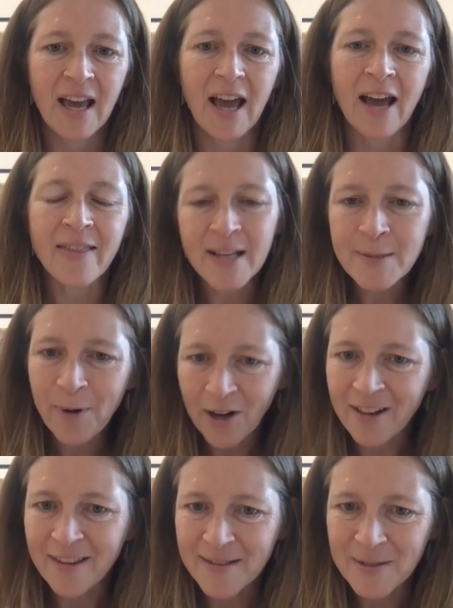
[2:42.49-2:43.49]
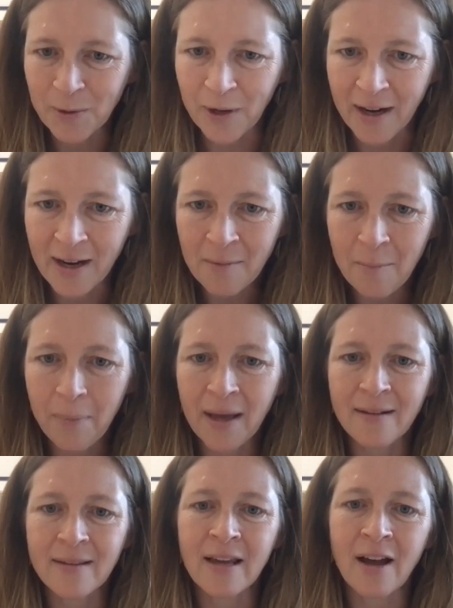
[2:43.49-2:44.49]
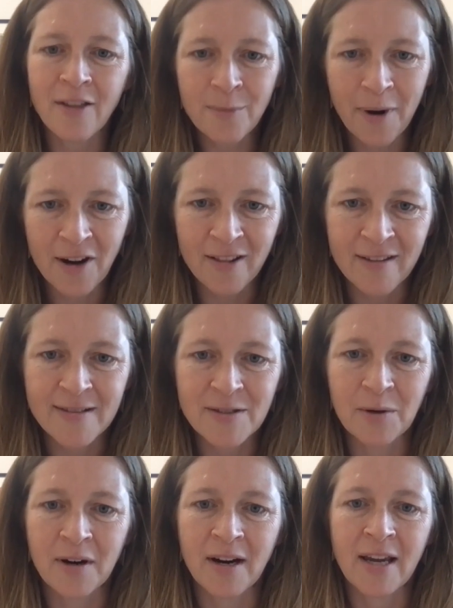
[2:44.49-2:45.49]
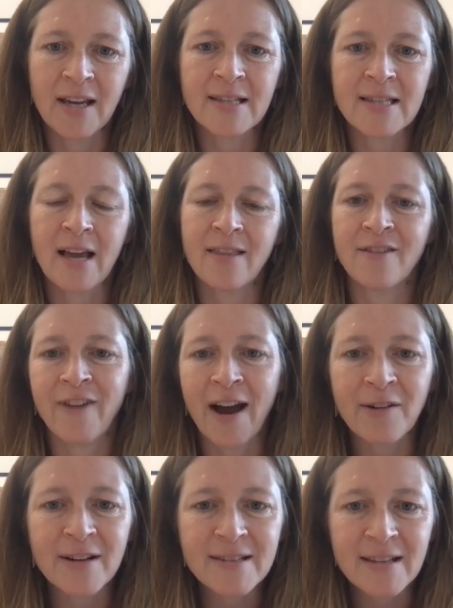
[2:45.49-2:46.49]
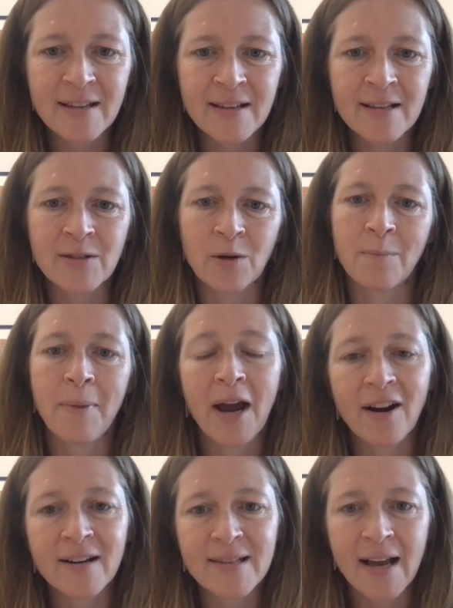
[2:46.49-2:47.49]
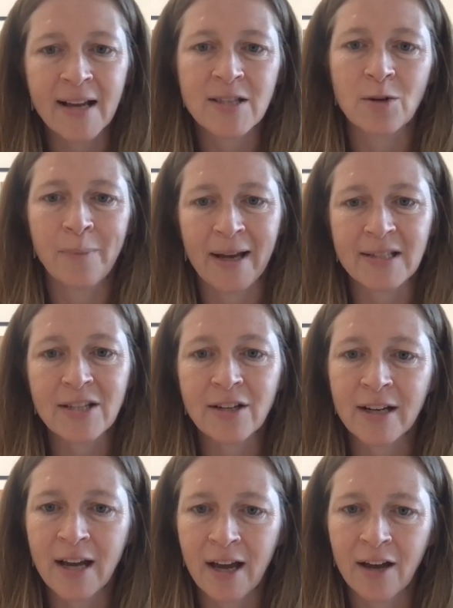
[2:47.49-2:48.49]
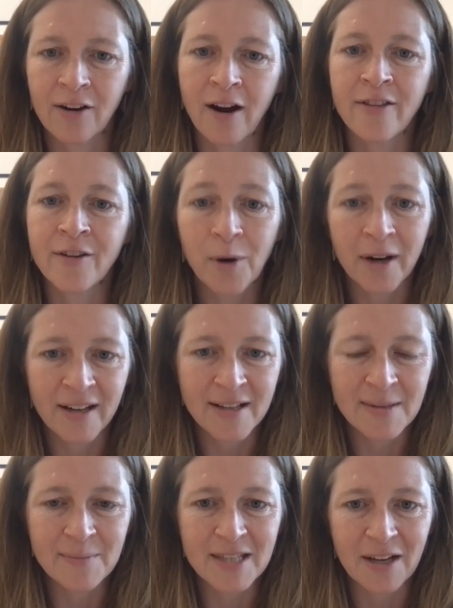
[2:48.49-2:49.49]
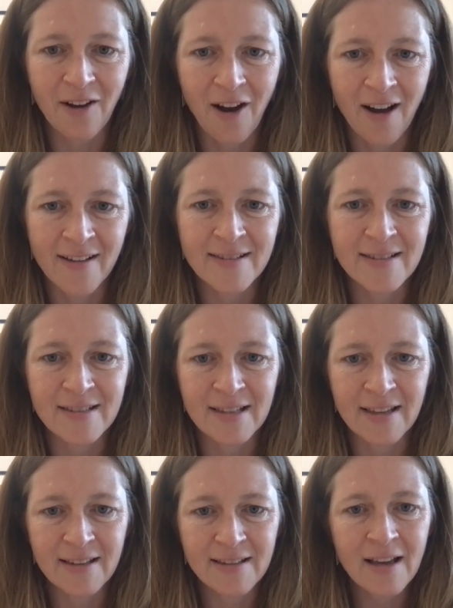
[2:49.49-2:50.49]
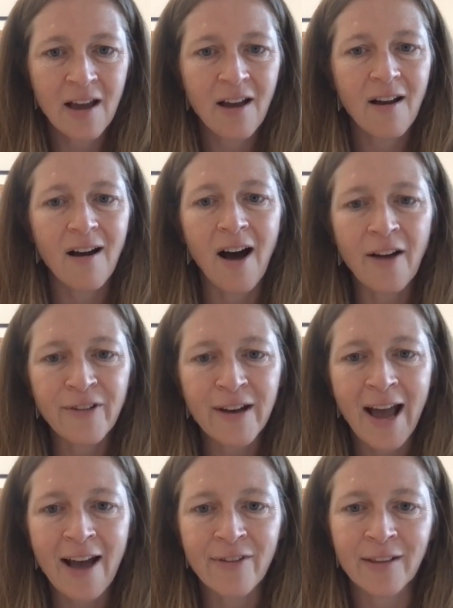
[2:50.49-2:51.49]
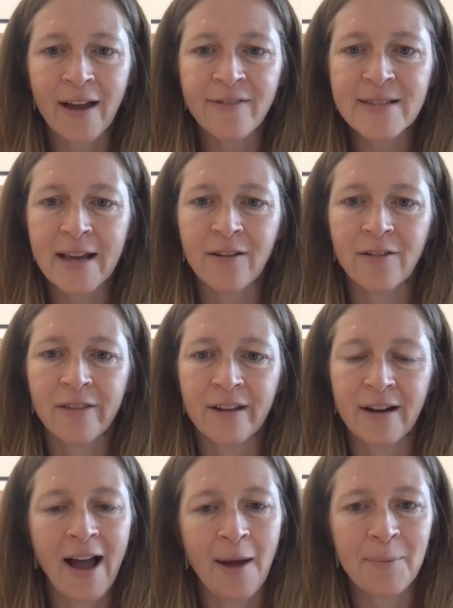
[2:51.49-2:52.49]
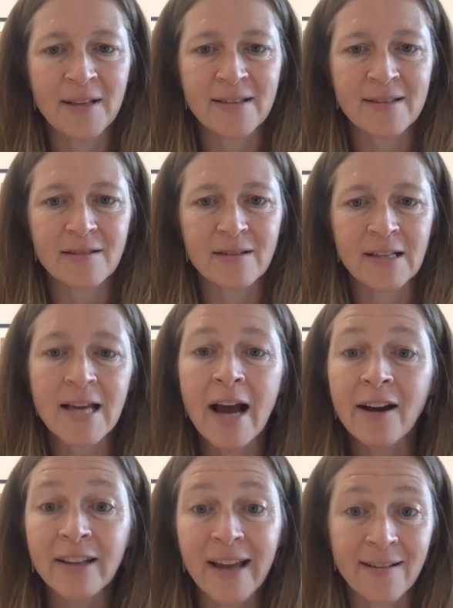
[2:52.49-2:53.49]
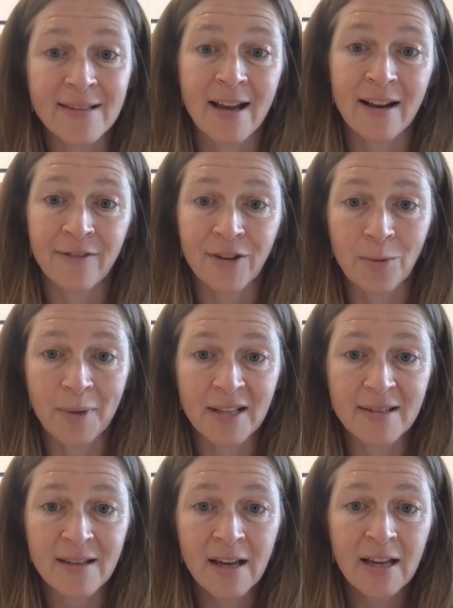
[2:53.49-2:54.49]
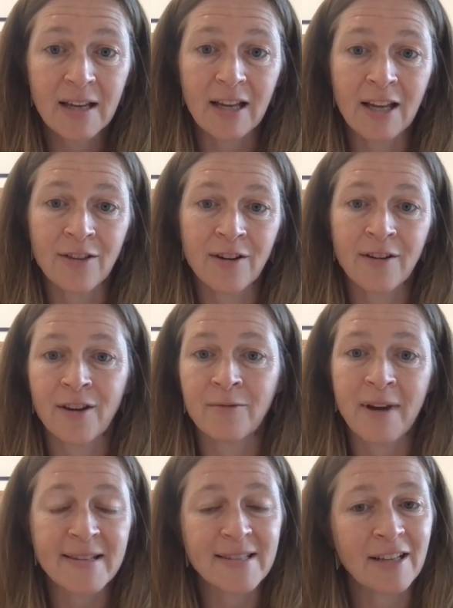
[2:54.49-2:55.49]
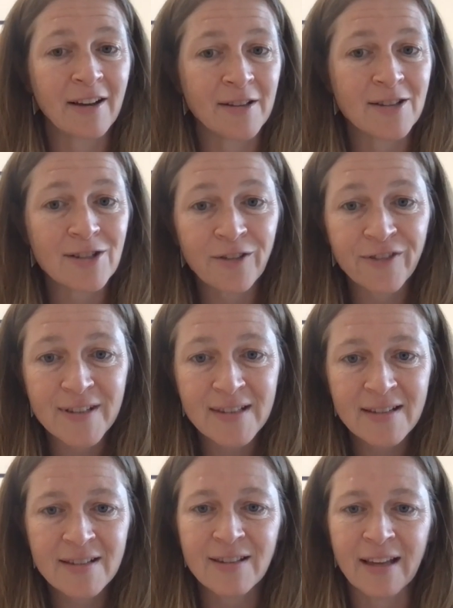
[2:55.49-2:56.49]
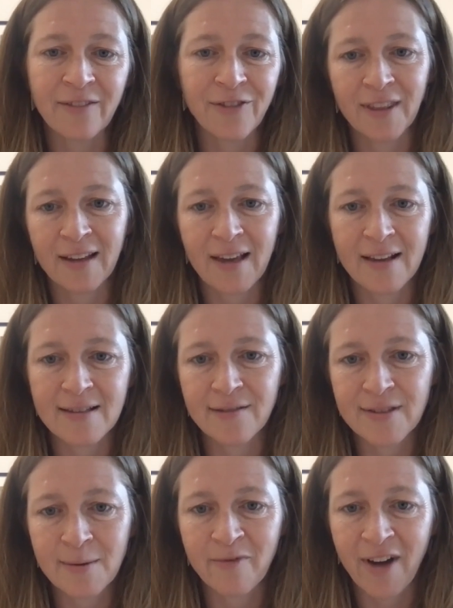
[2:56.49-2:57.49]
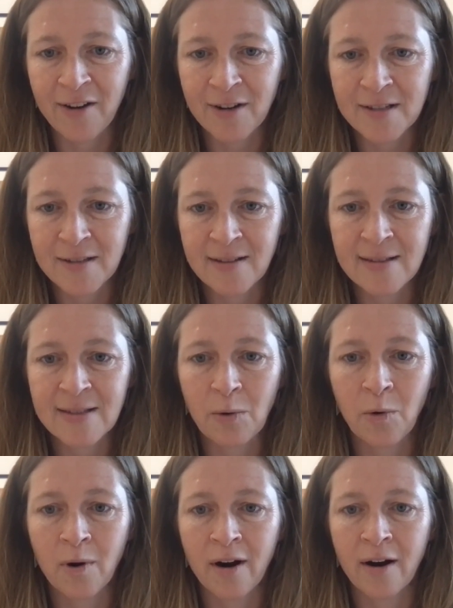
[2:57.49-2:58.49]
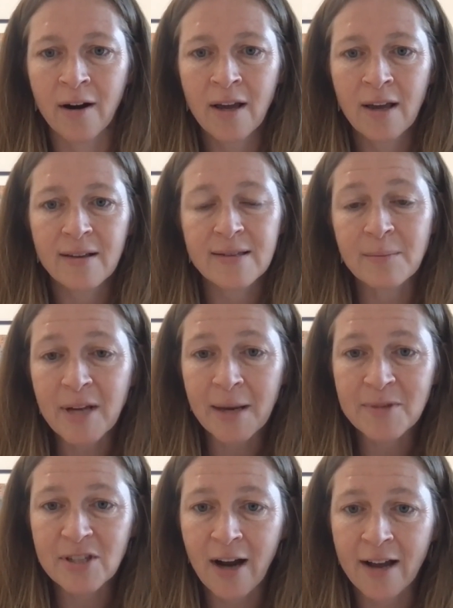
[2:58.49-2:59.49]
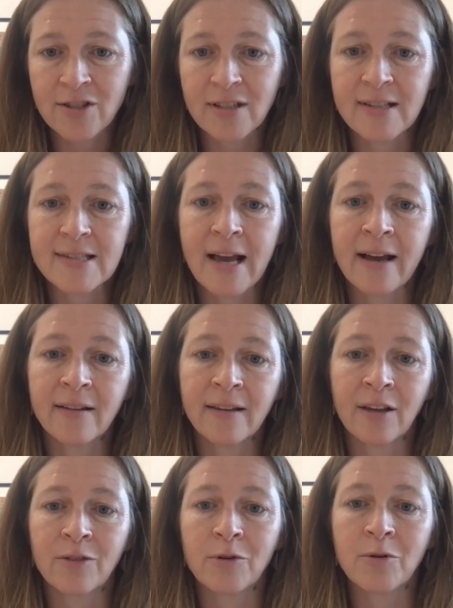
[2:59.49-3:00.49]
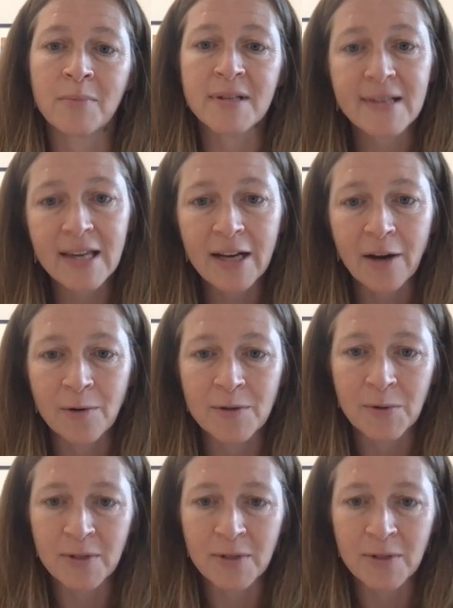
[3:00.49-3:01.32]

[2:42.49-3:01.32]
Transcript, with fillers: And that's part of the story. But the other part of the story is that the viruses or parasites or bacteria or other organisms that cause disease often have a life cycle that happens entirely outside of humans. Either they're resting on surfaces, like for the case of some viruses, or sometimes they're actually cycling through mosquitoes or